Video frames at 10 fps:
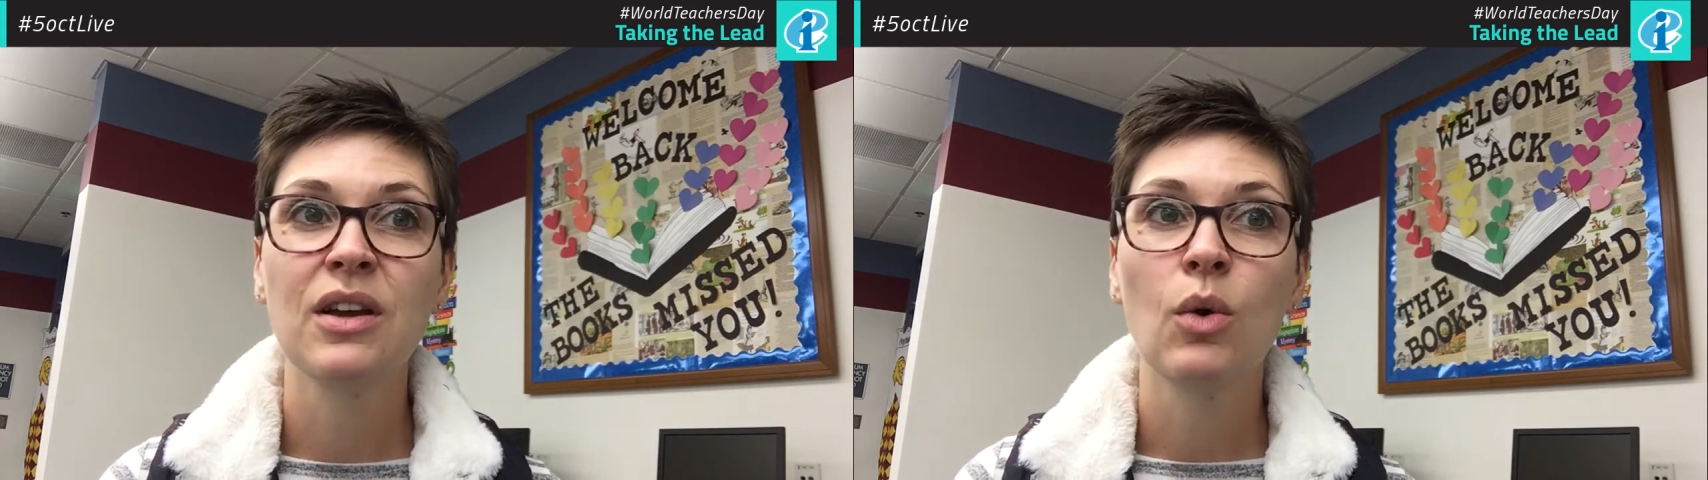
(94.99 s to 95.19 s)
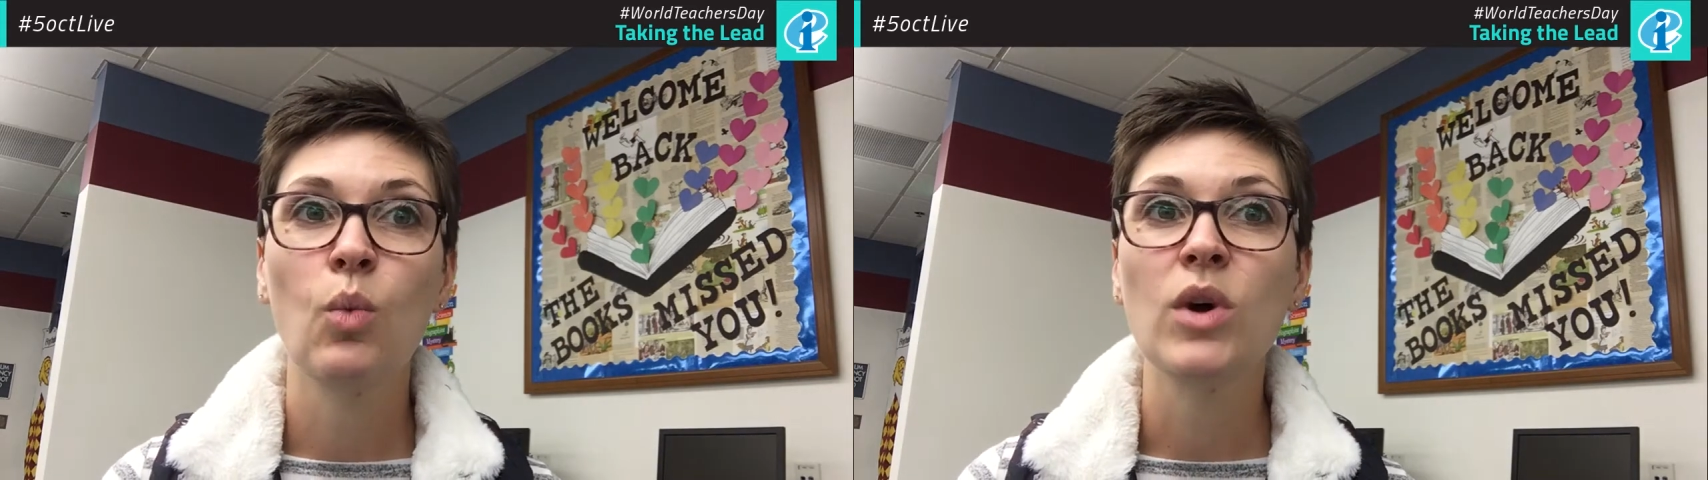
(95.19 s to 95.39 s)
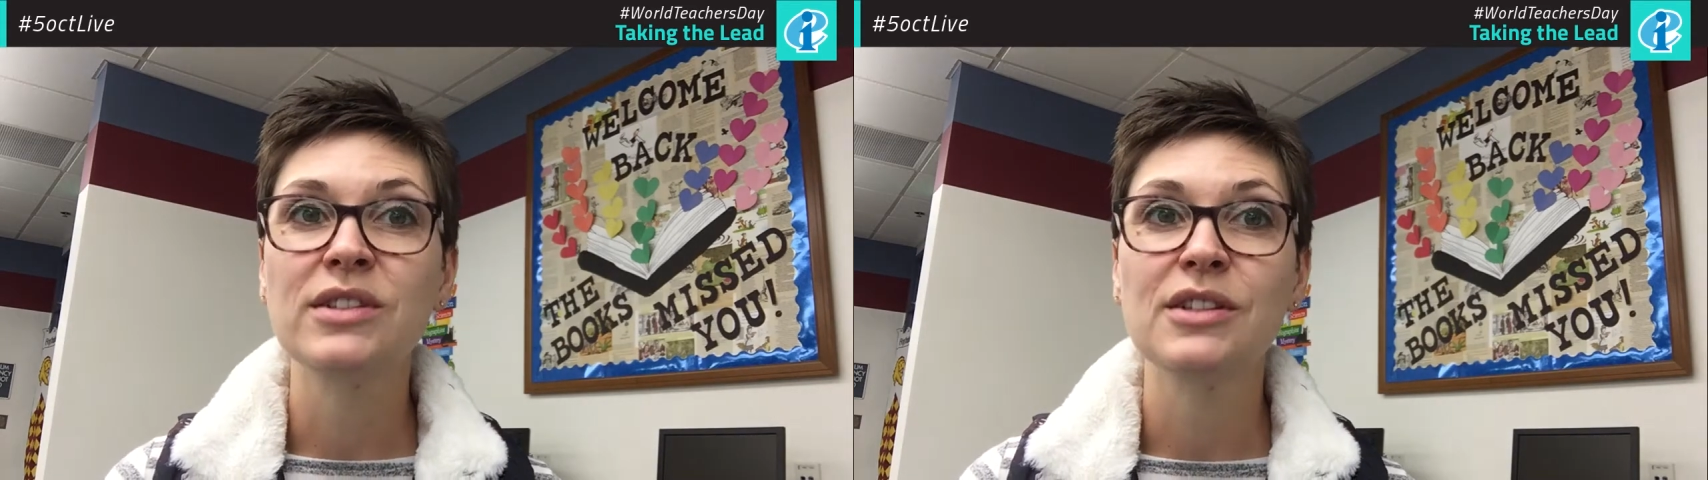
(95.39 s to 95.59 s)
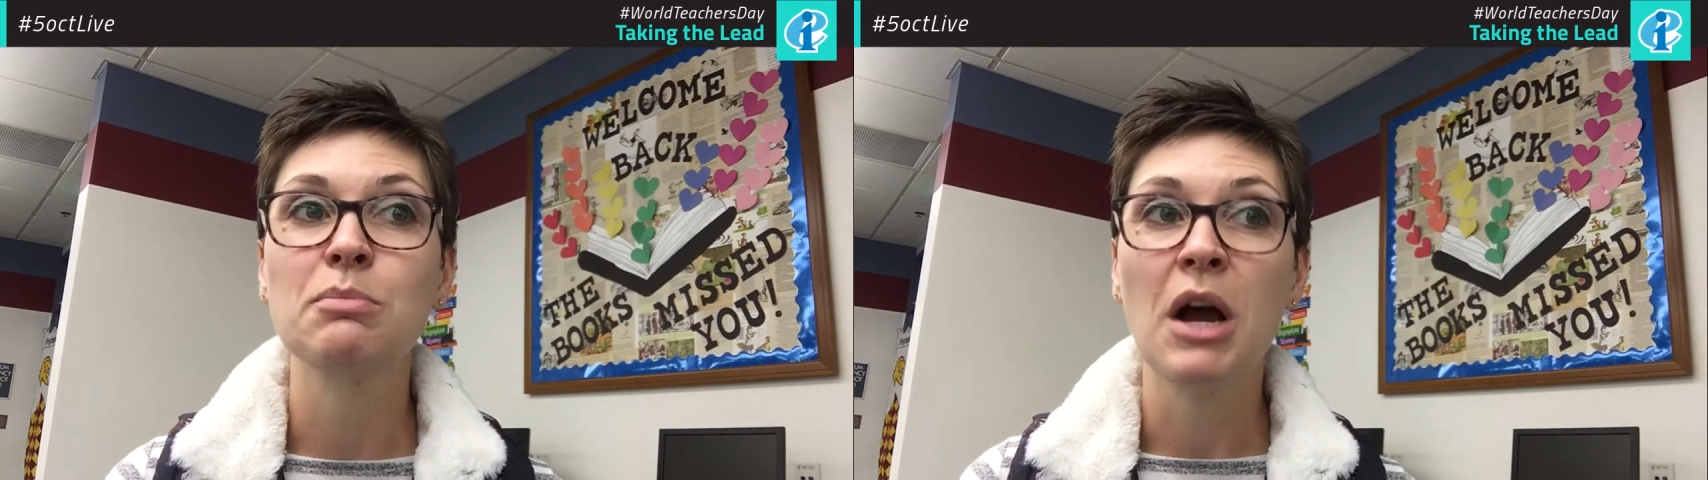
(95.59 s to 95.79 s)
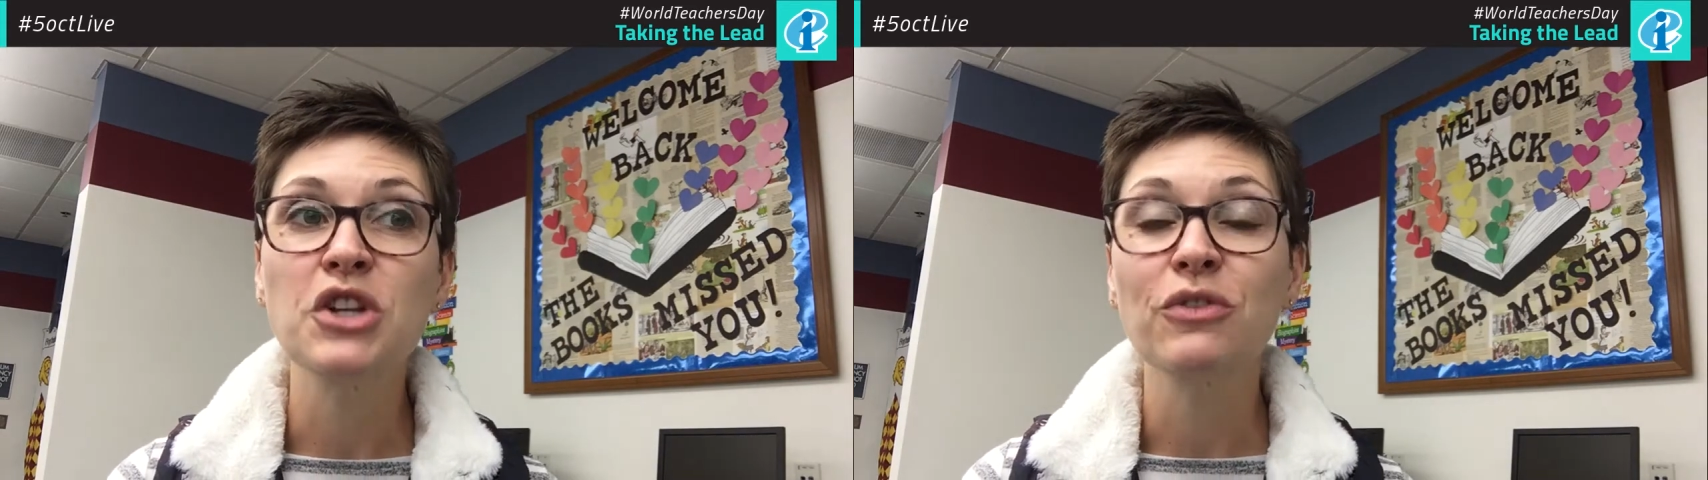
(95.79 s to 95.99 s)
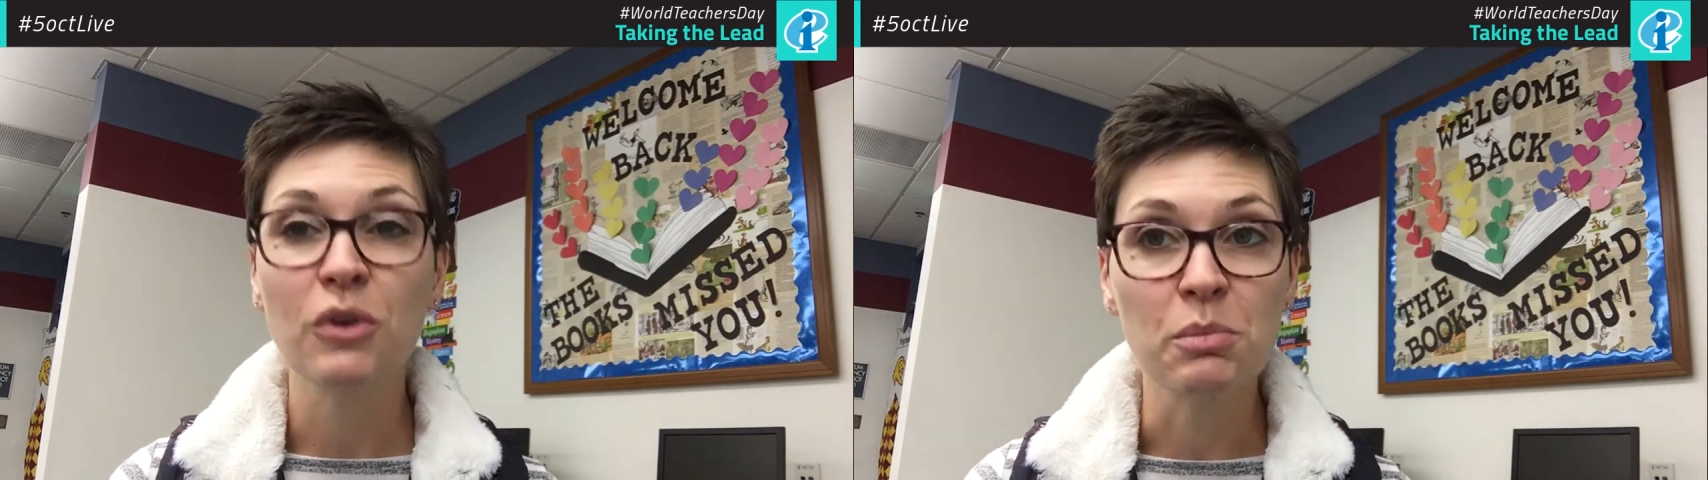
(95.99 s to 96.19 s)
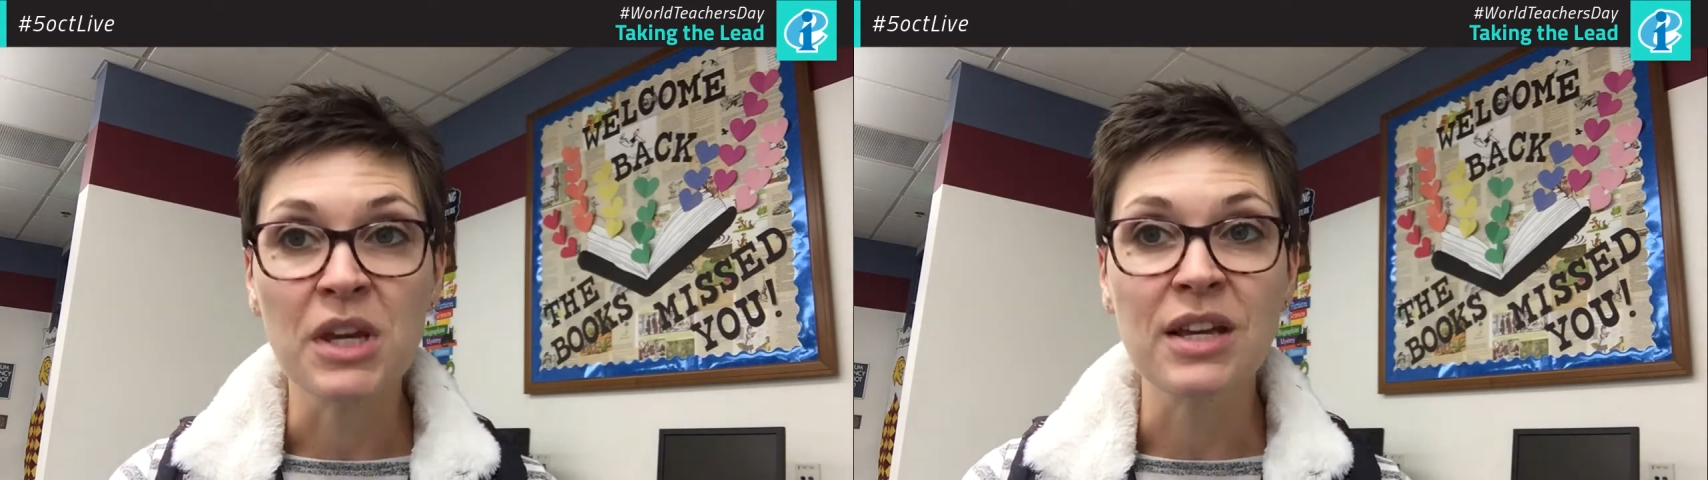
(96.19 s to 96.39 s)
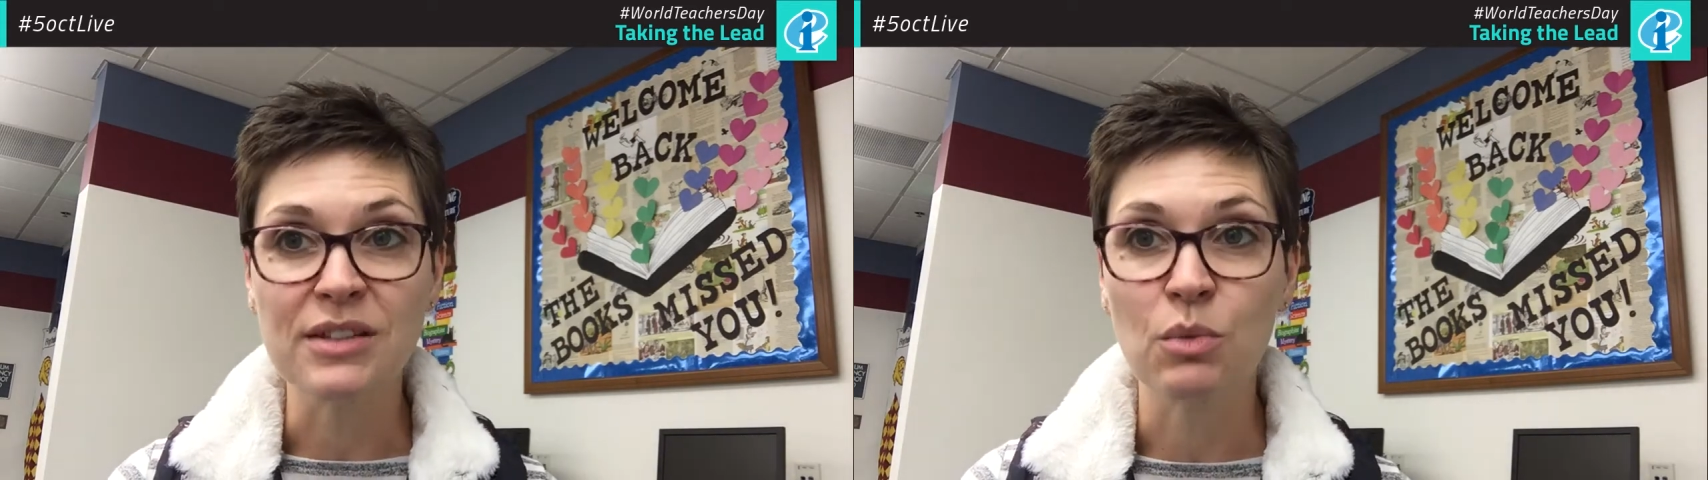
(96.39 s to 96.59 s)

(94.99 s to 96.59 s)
was as much for me as